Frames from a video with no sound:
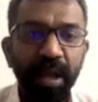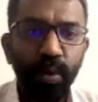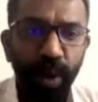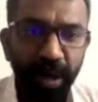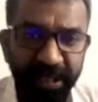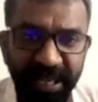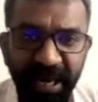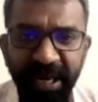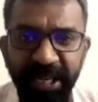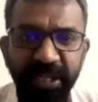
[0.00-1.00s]
water
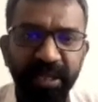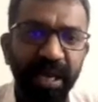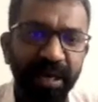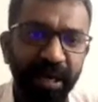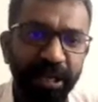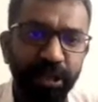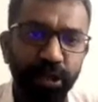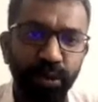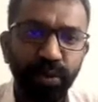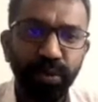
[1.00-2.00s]
stagnation, that leads
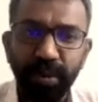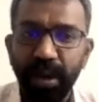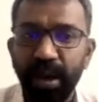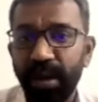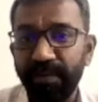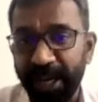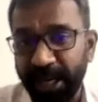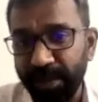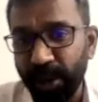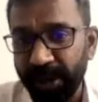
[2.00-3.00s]
to
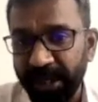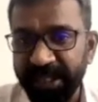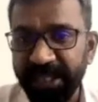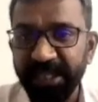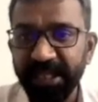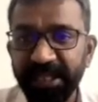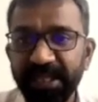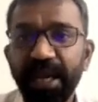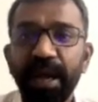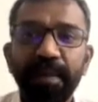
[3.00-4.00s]
vector-borne diseases,
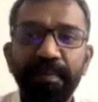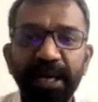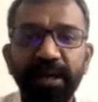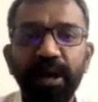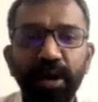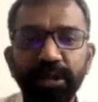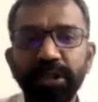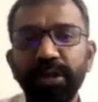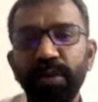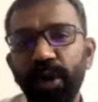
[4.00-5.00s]
but
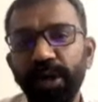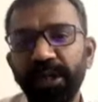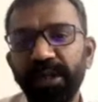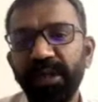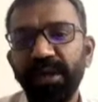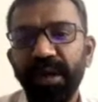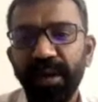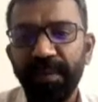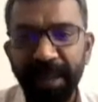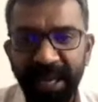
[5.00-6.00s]
also the water
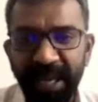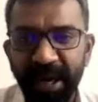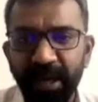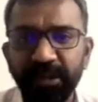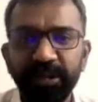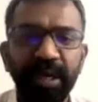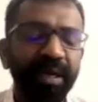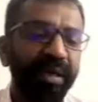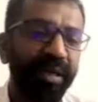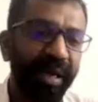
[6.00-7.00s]
being around
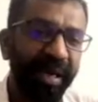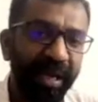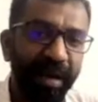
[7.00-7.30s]
and getting